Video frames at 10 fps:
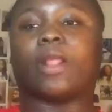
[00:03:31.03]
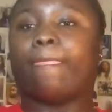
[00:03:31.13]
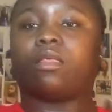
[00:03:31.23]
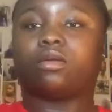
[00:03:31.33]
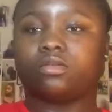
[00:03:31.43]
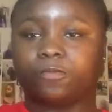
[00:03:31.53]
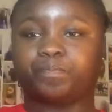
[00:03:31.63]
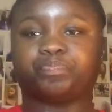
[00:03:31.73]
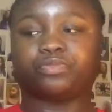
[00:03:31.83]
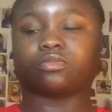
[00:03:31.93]
to oil your
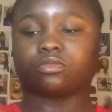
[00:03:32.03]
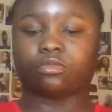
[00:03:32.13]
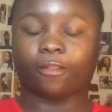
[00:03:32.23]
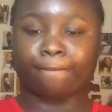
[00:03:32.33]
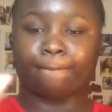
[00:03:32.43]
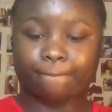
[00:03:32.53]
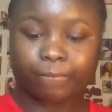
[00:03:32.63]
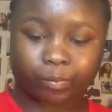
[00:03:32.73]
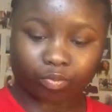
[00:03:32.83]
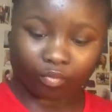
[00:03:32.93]
scalp.
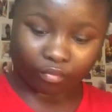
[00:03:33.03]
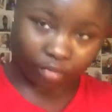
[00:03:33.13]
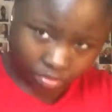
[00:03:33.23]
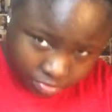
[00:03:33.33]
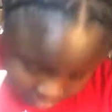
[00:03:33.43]
It's just